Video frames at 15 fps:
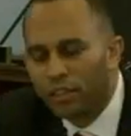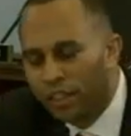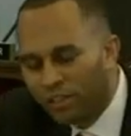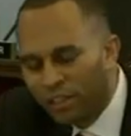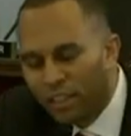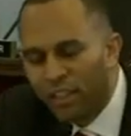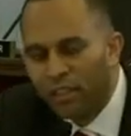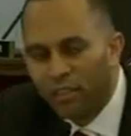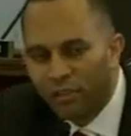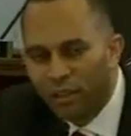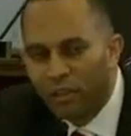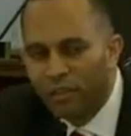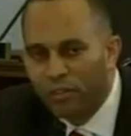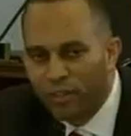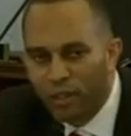debt ceiling
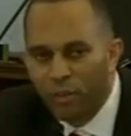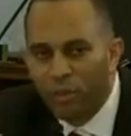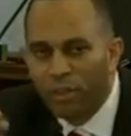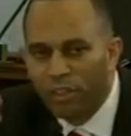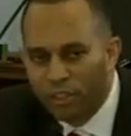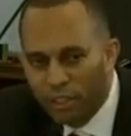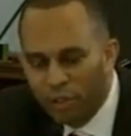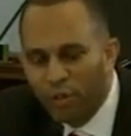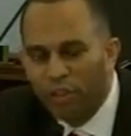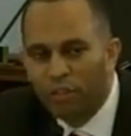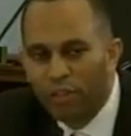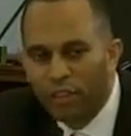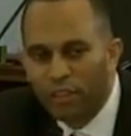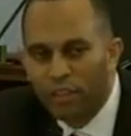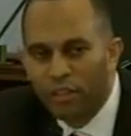default in February,
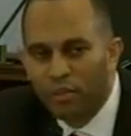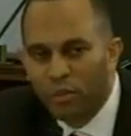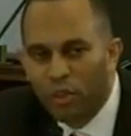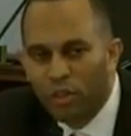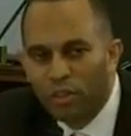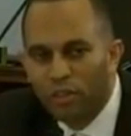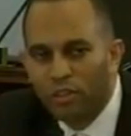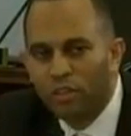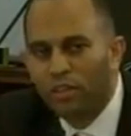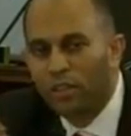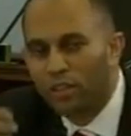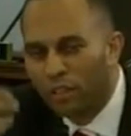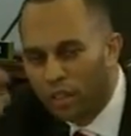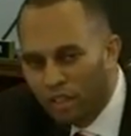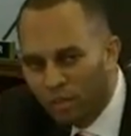sequestration in March,
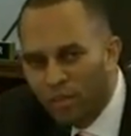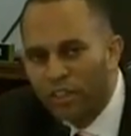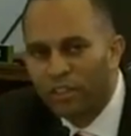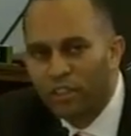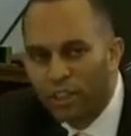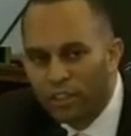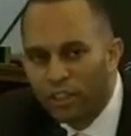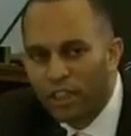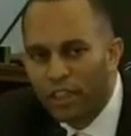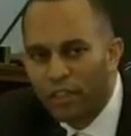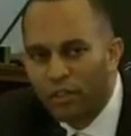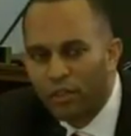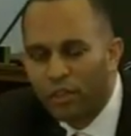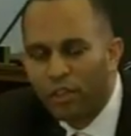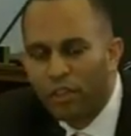government
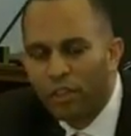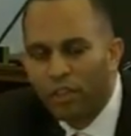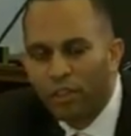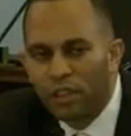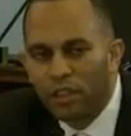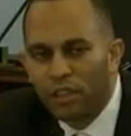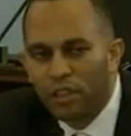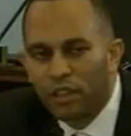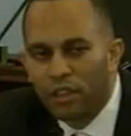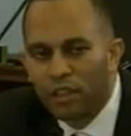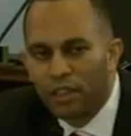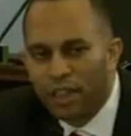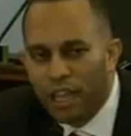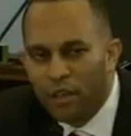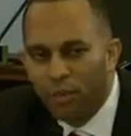shutdown
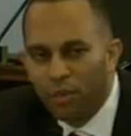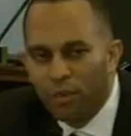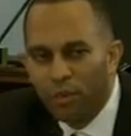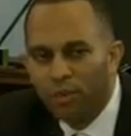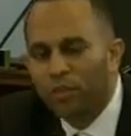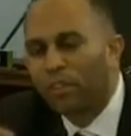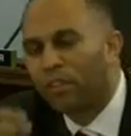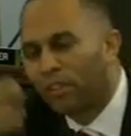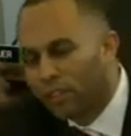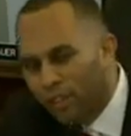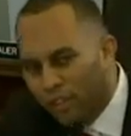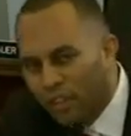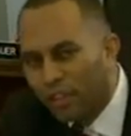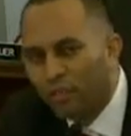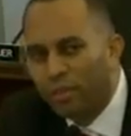in April,
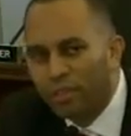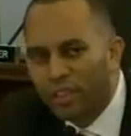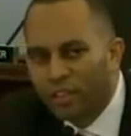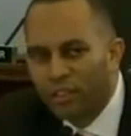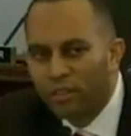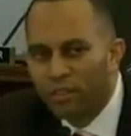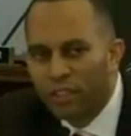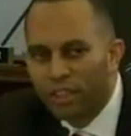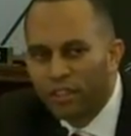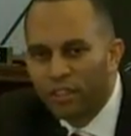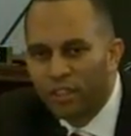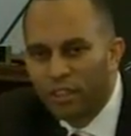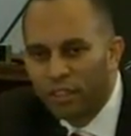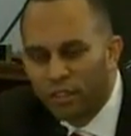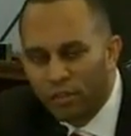another potential debt
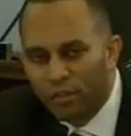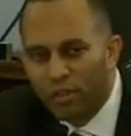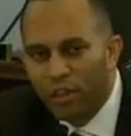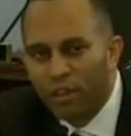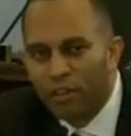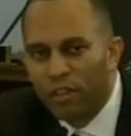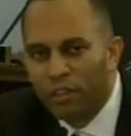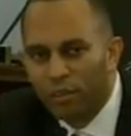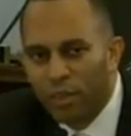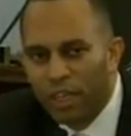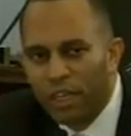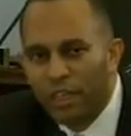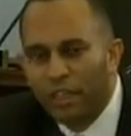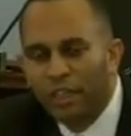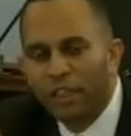ceiling default in
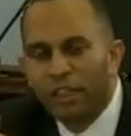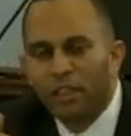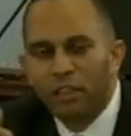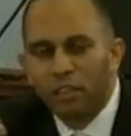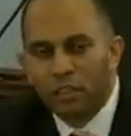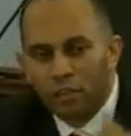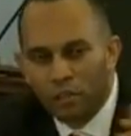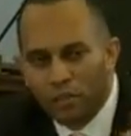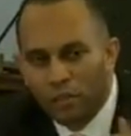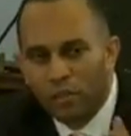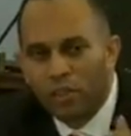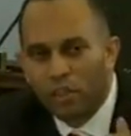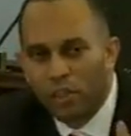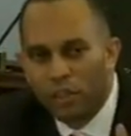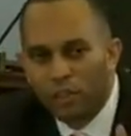May,
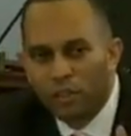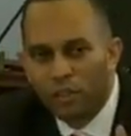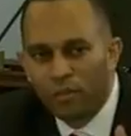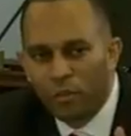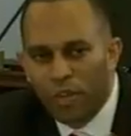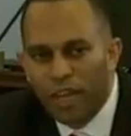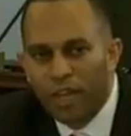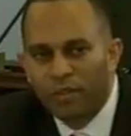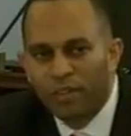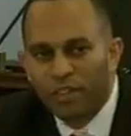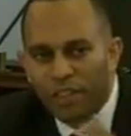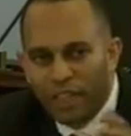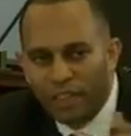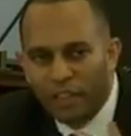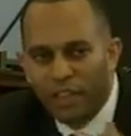could perhaps
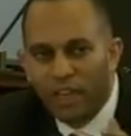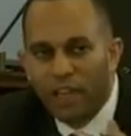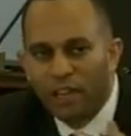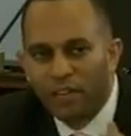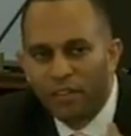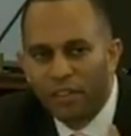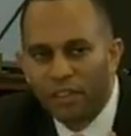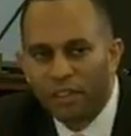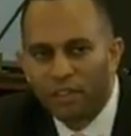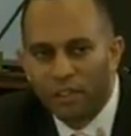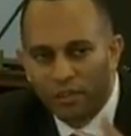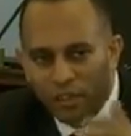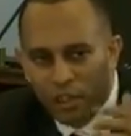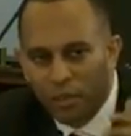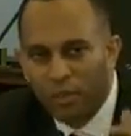shake the confidence
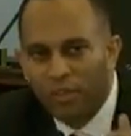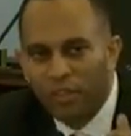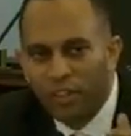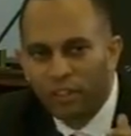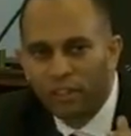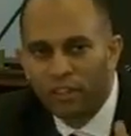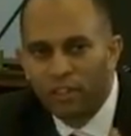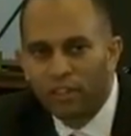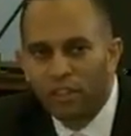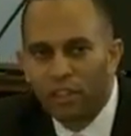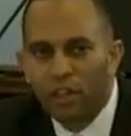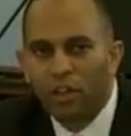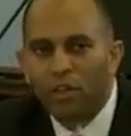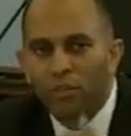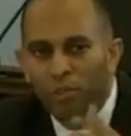of some investors in our